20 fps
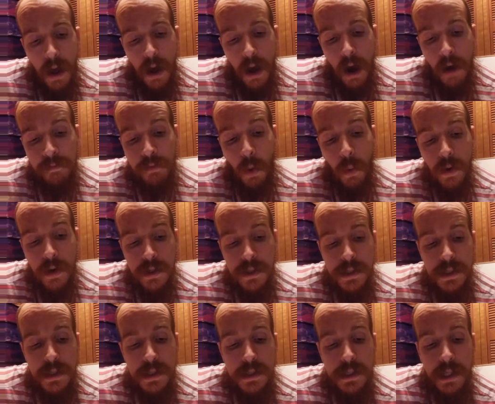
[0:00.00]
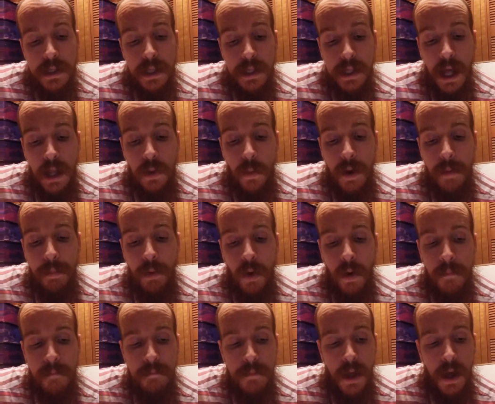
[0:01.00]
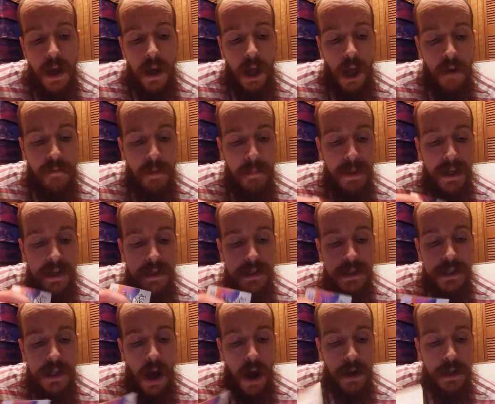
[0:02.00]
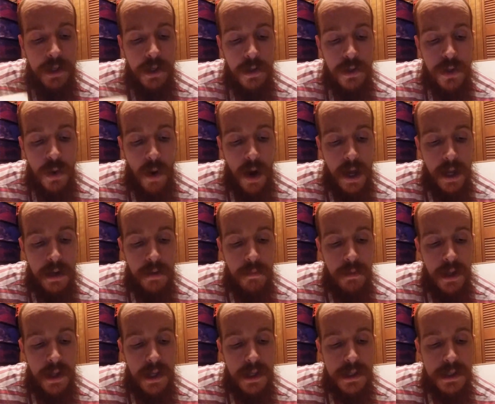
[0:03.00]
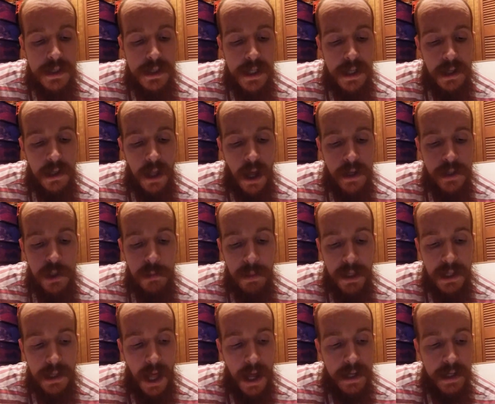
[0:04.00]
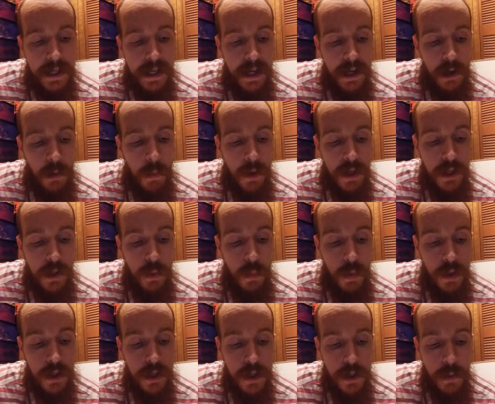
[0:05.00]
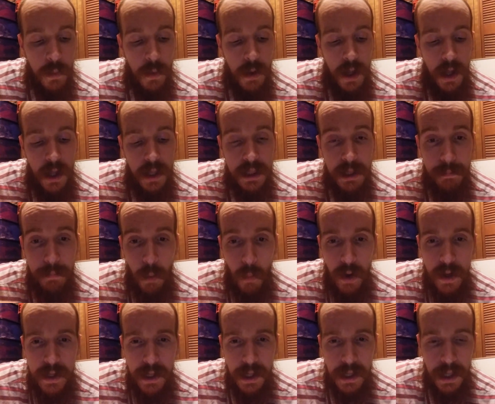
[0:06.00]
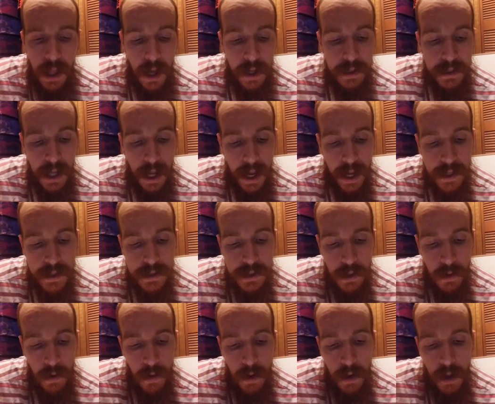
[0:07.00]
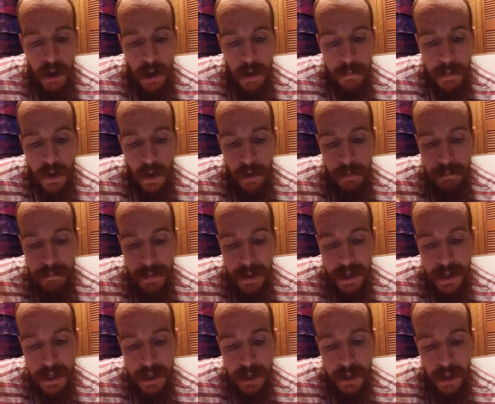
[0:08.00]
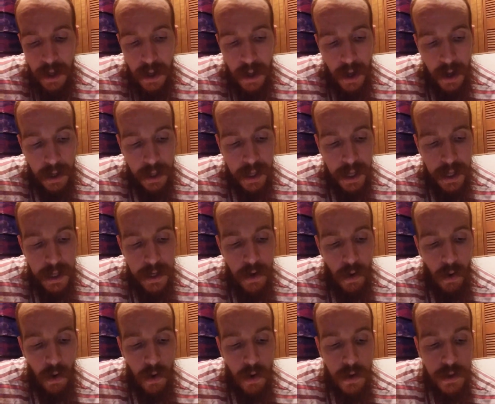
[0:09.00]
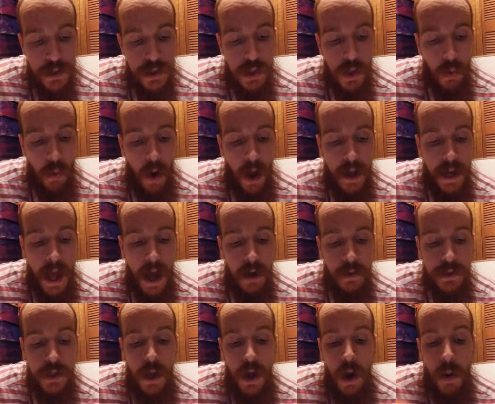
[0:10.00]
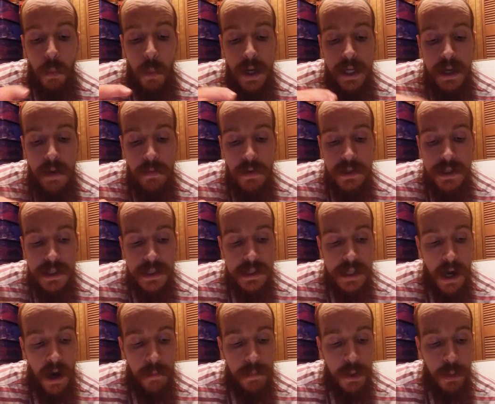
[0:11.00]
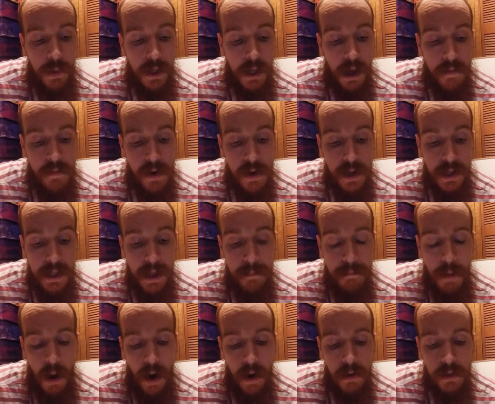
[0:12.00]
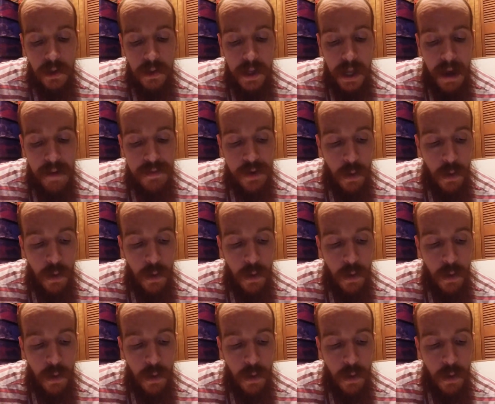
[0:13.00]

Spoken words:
Of course, said the Yellow Emperor. Government is not your trade. Still, I should be glad to hear what you would do. The boy declined to answer, but on being again urged, cried out, What difference is there between governing the empire and looking after